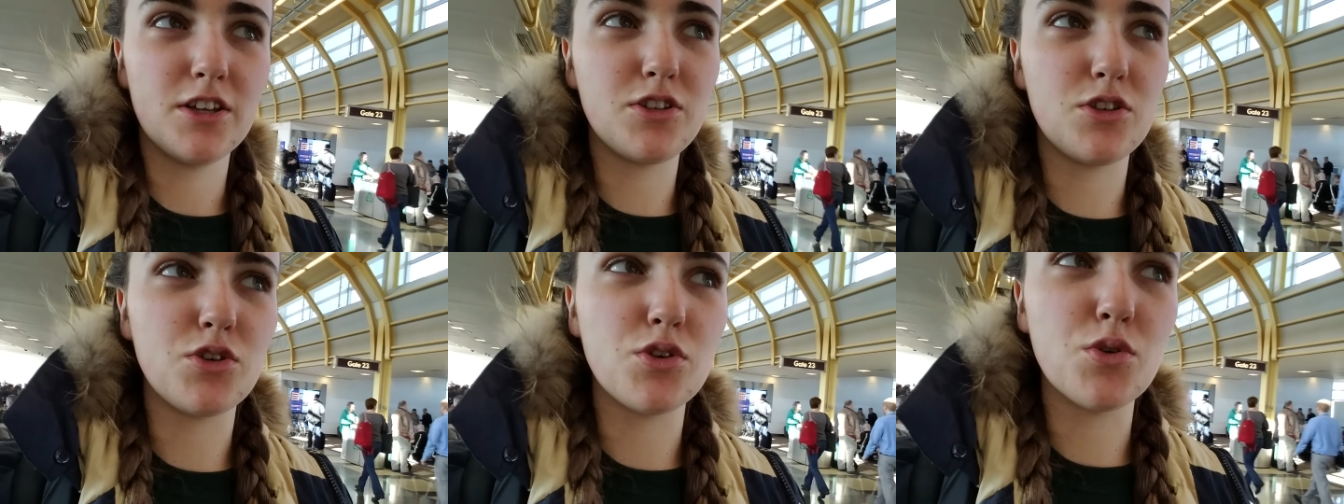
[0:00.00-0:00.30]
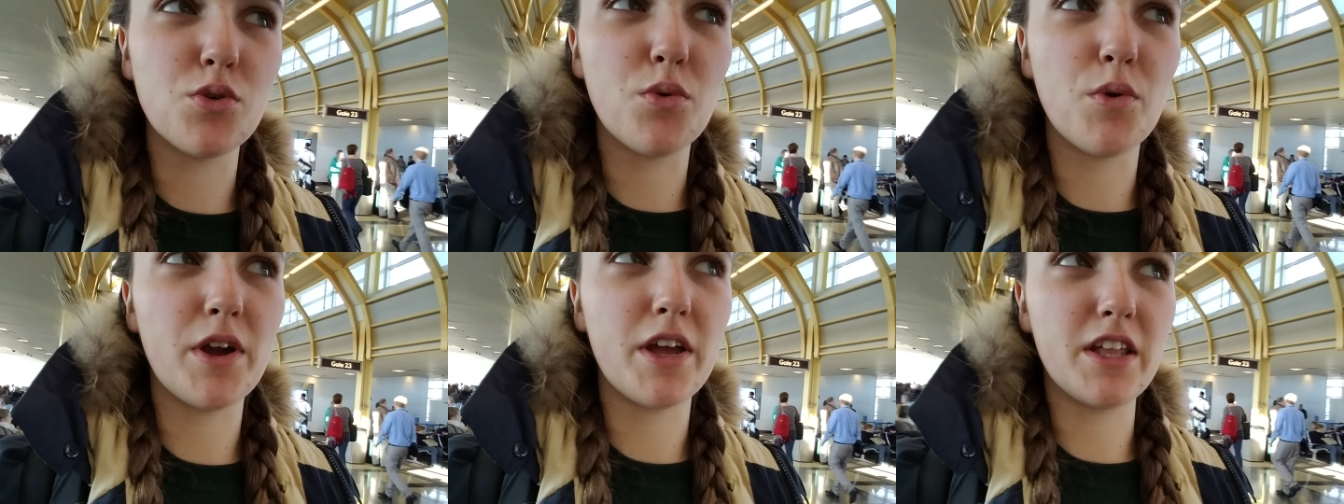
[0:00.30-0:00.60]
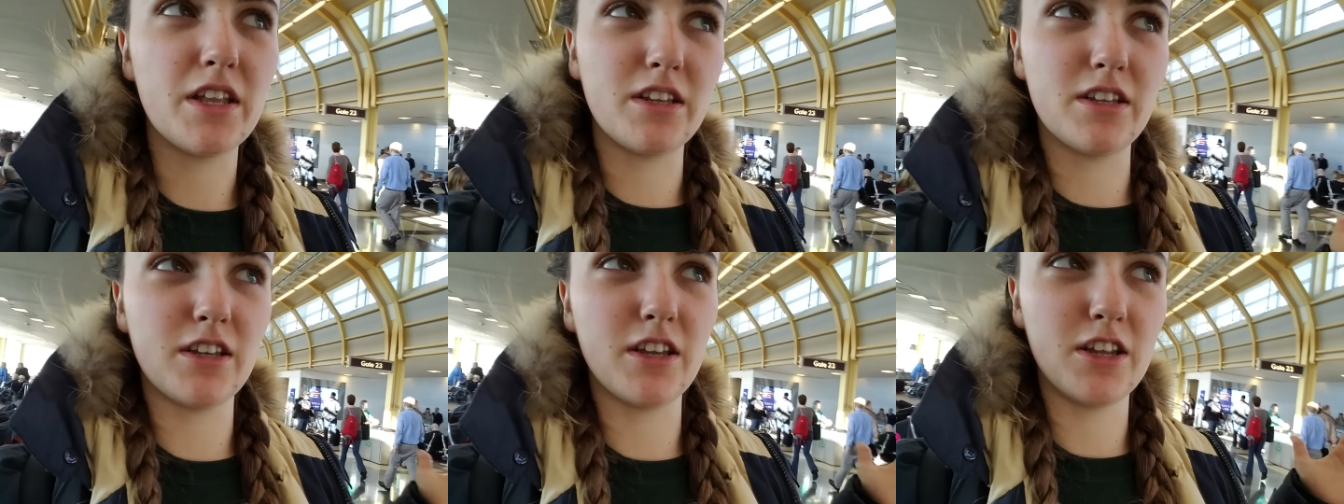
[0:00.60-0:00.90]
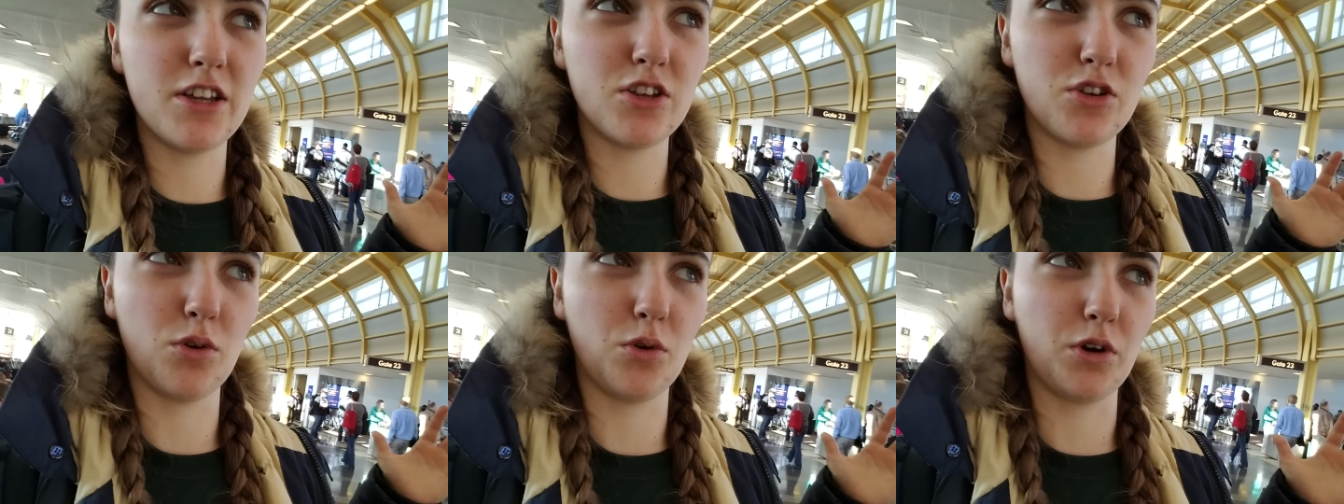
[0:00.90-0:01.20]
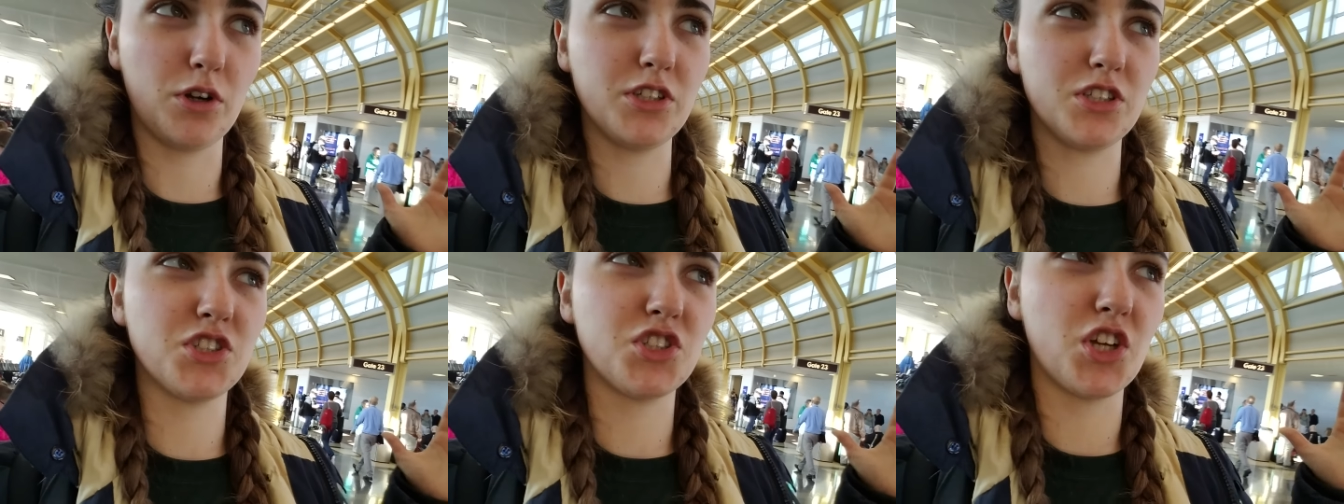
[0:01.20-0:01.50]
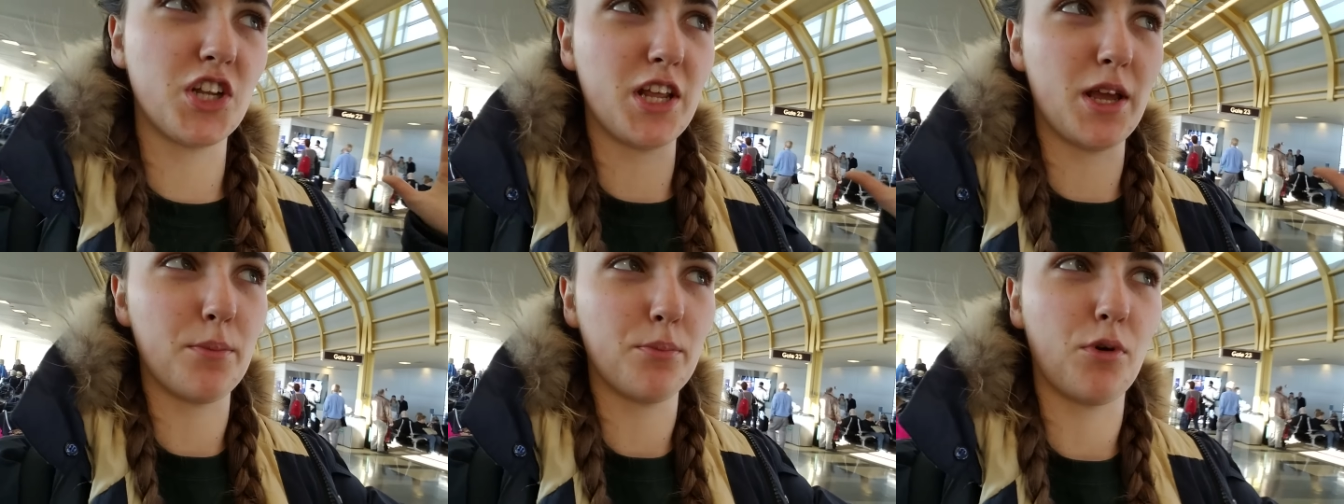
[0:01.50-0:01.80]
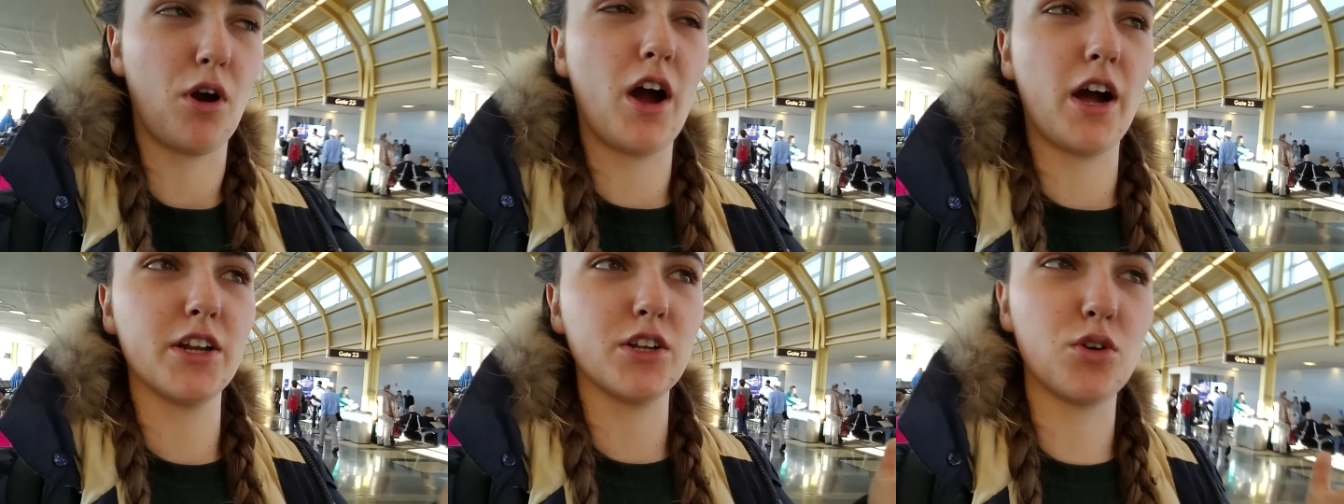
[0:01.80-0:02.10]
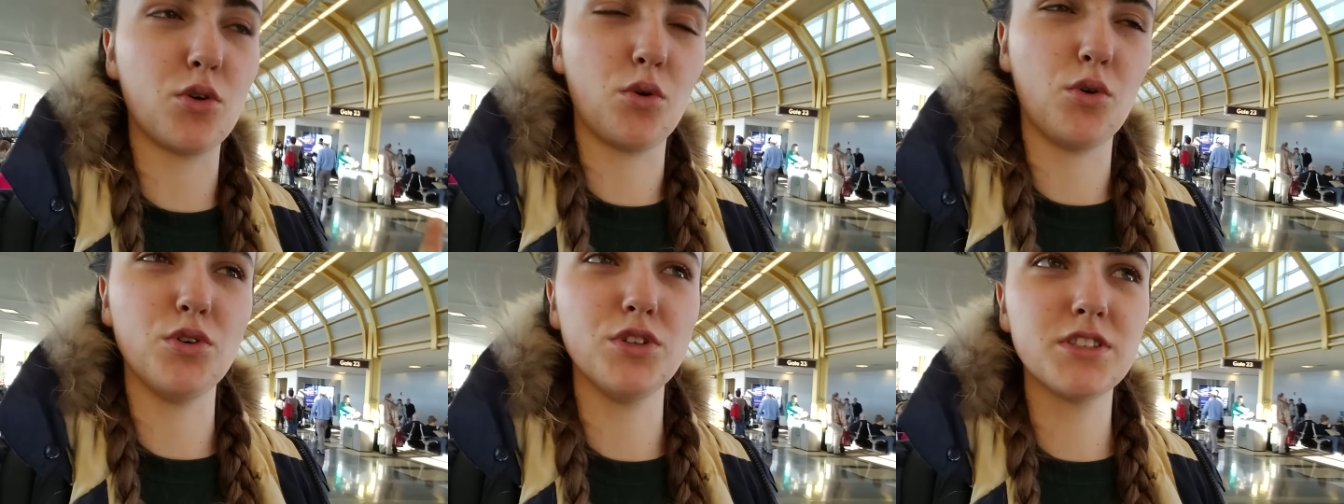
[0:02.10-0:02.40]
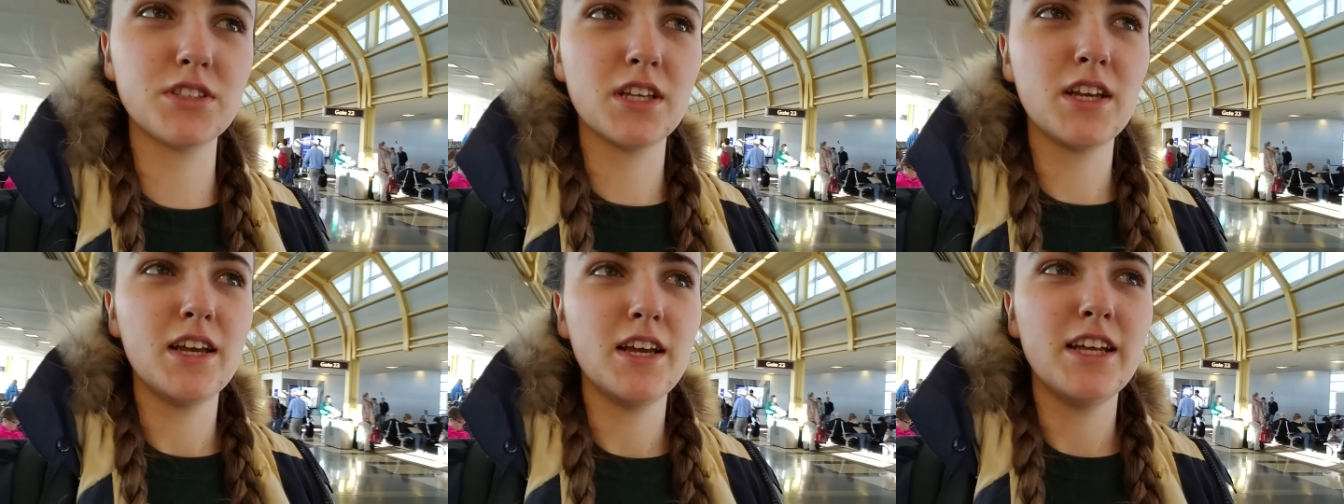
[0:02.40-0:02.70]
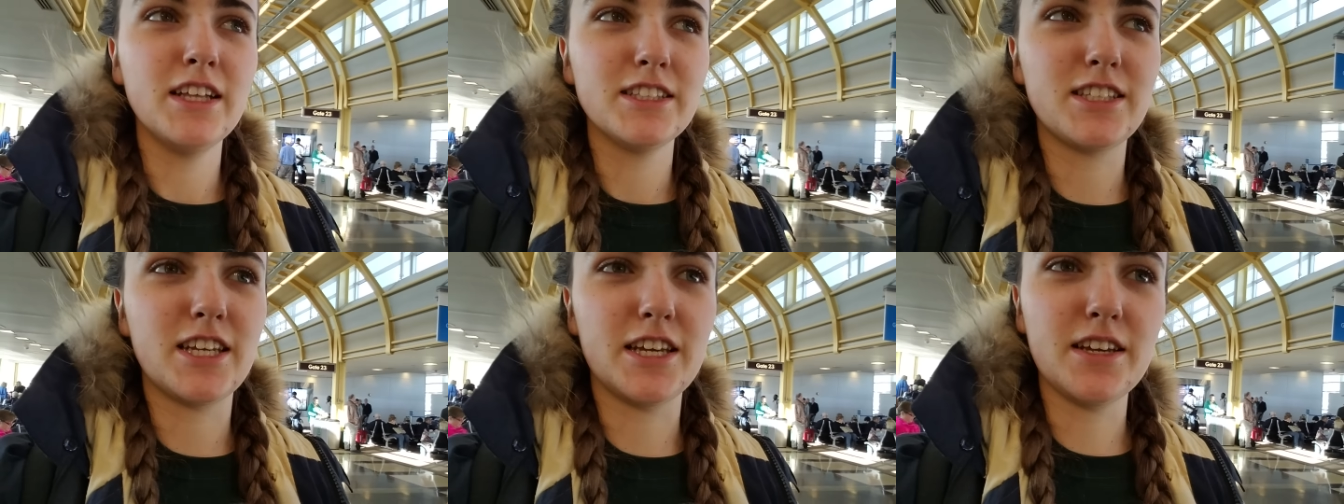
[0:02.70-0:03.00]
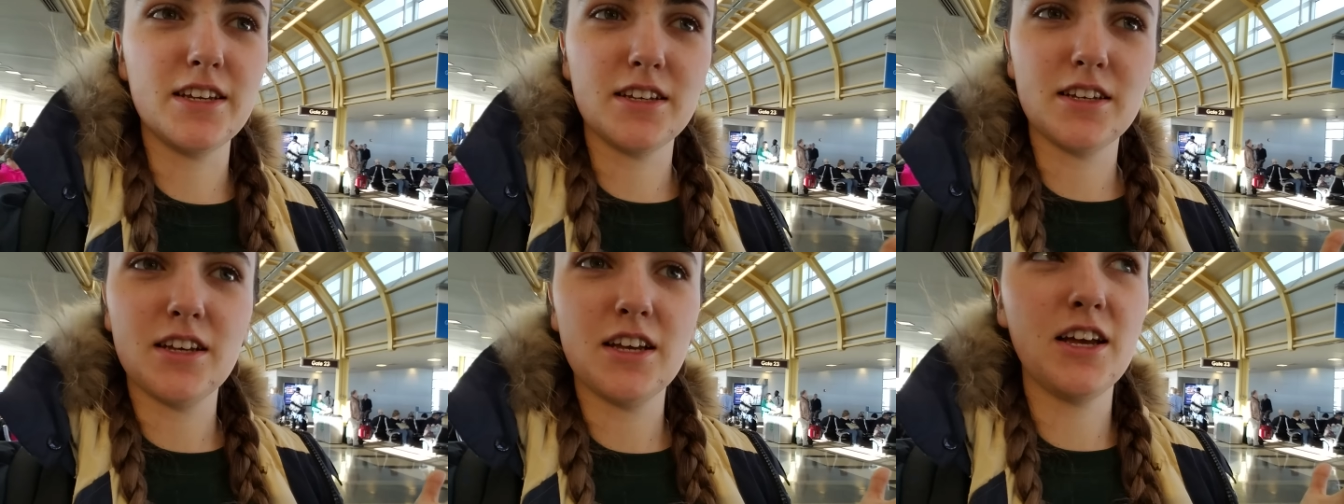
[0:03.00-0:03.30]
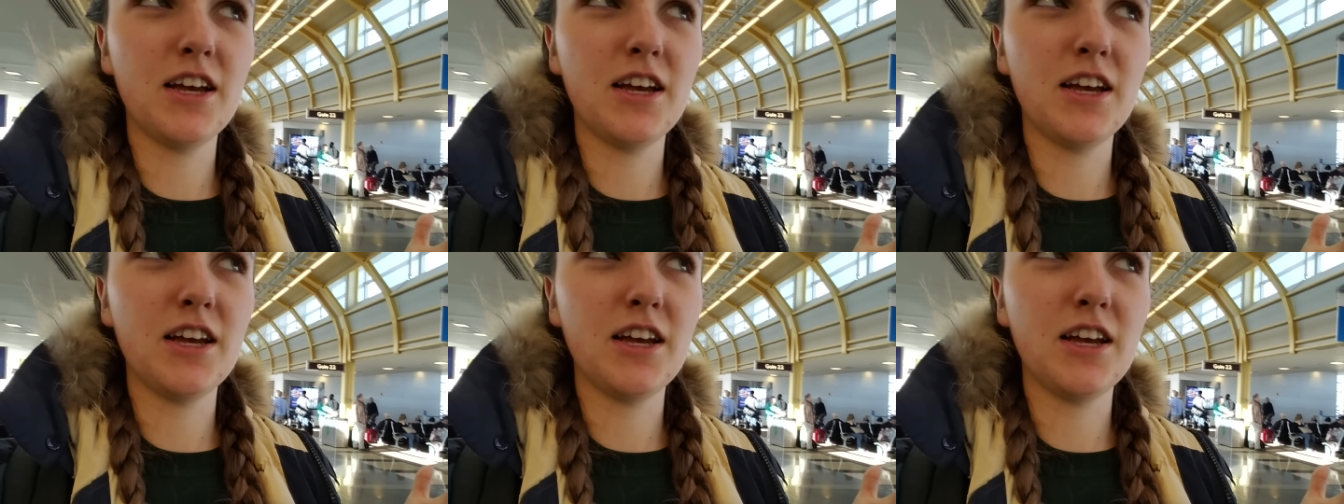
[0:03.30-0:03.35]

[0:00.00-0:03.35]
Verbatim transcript: you in your study abroad goals, take,